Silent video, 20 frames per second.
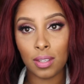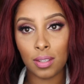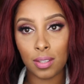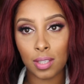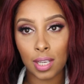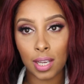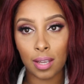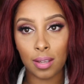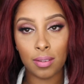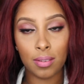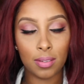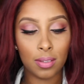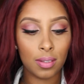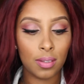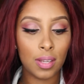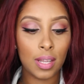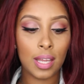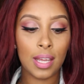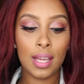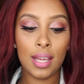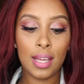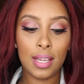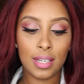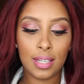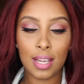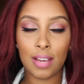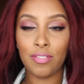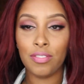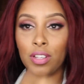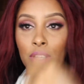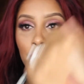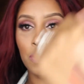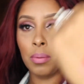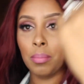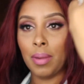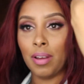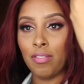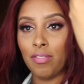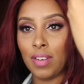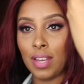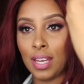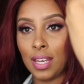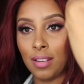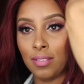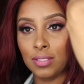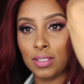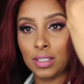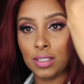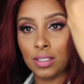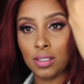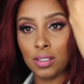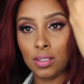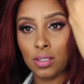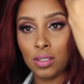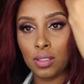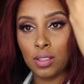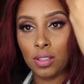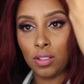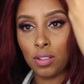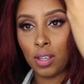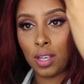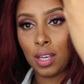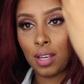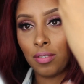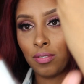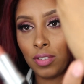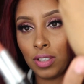Yeah. Definitely one of my faves. can't